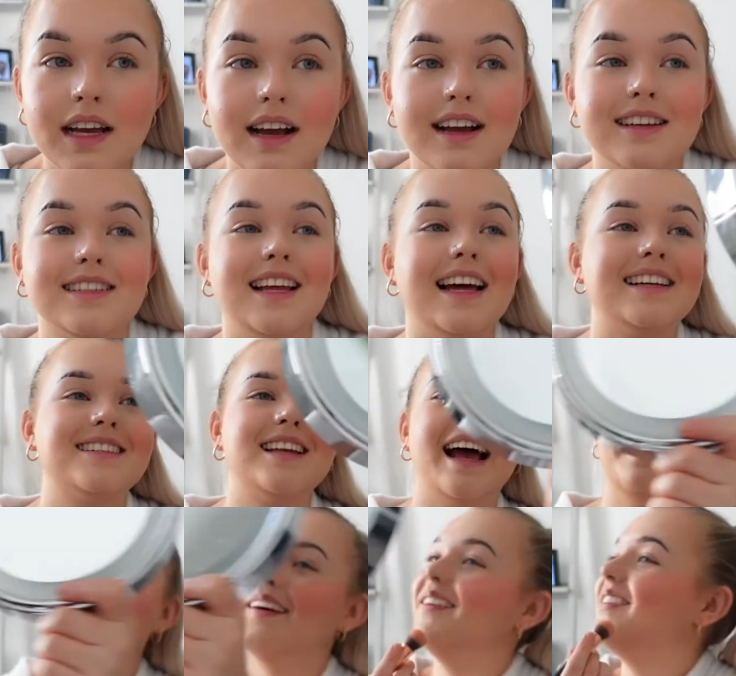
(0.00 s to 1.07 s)
Because that's
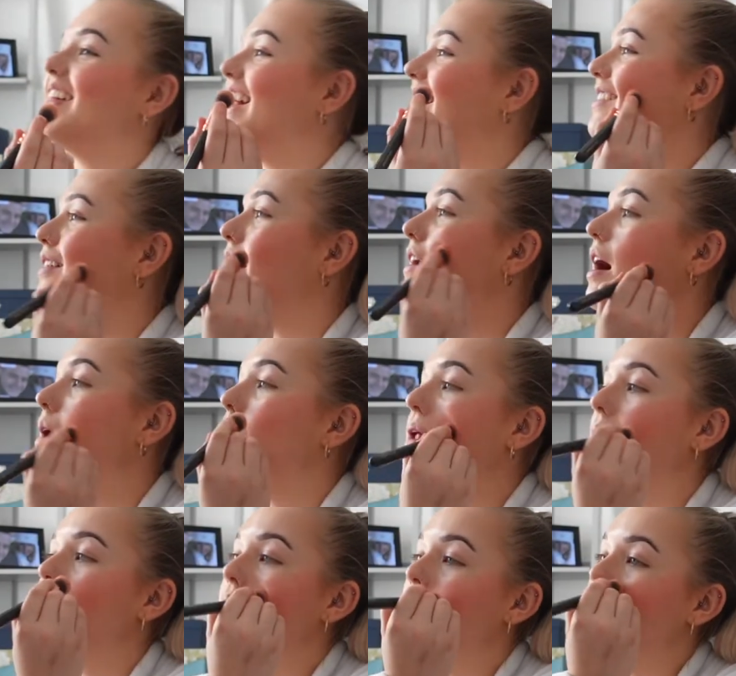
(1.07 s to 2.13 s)
how I'm feeling right now. I'm
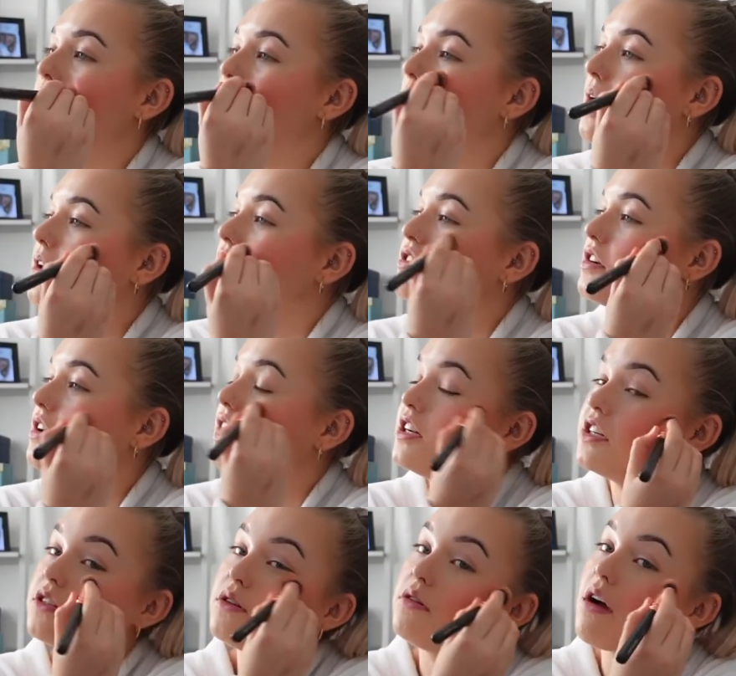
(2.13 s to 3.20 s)
like, should I
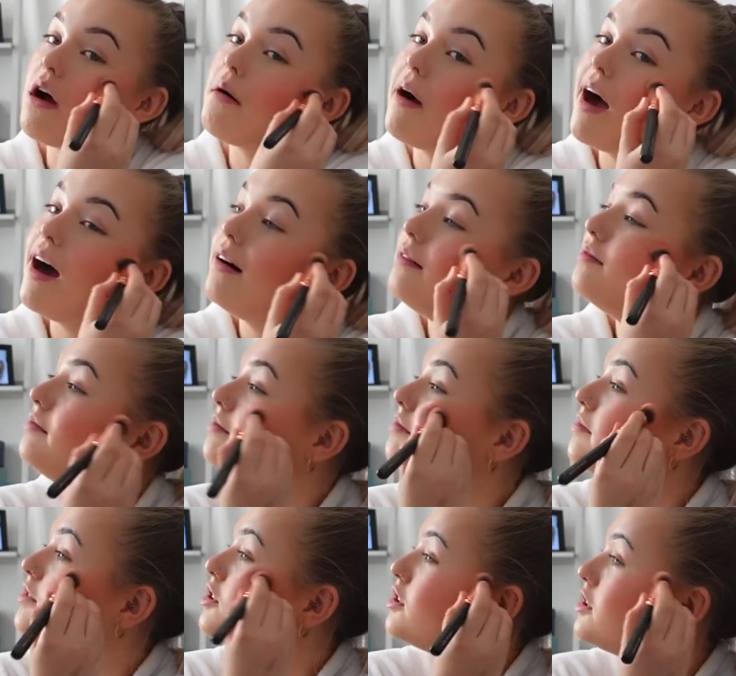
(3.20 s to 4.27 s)
just not go out?
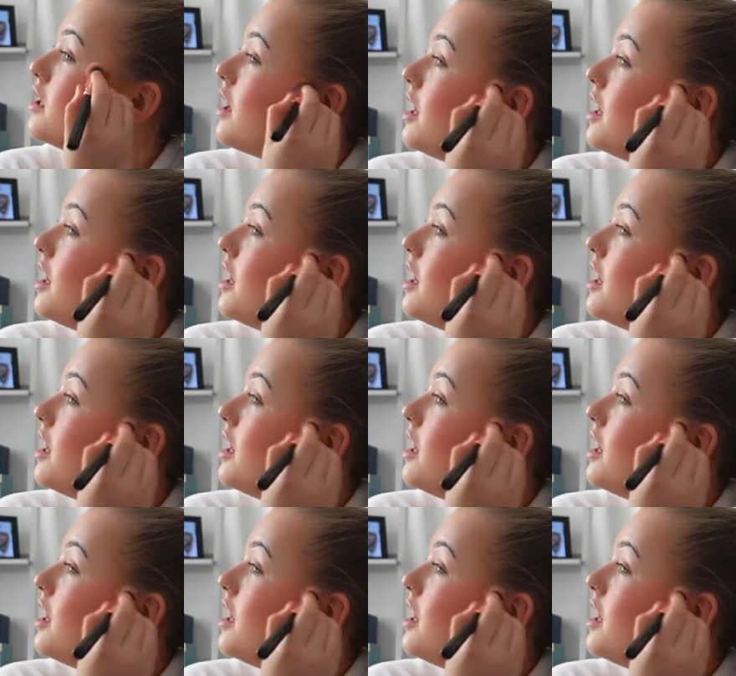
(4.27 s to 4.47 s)
Should